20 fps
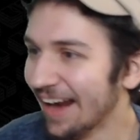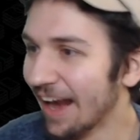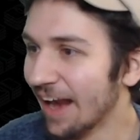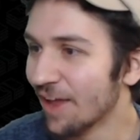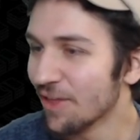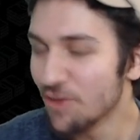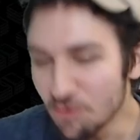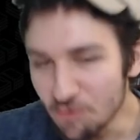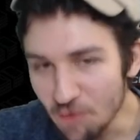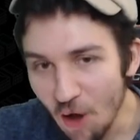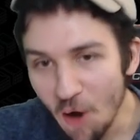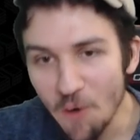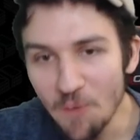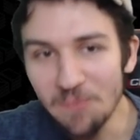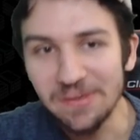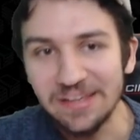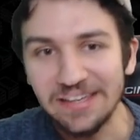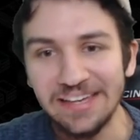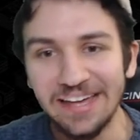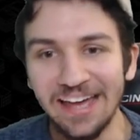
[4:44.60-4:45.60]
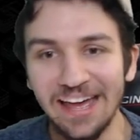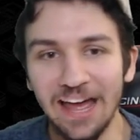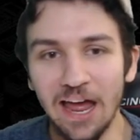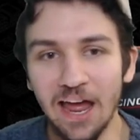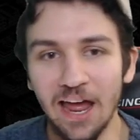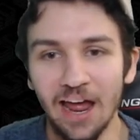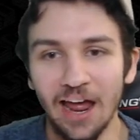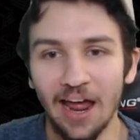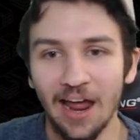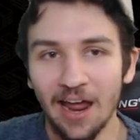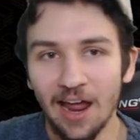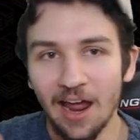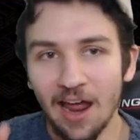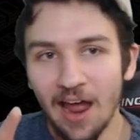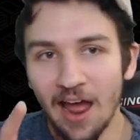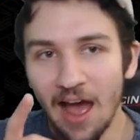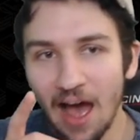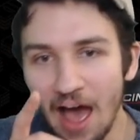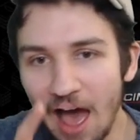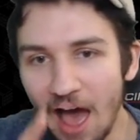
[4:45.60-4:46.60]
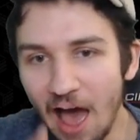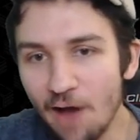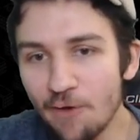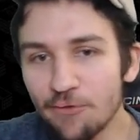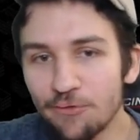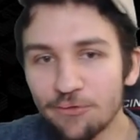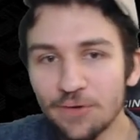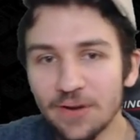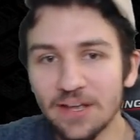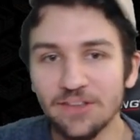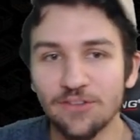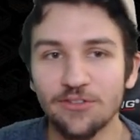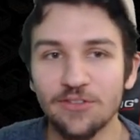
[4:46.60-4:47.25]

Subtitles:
You know me. I would freaking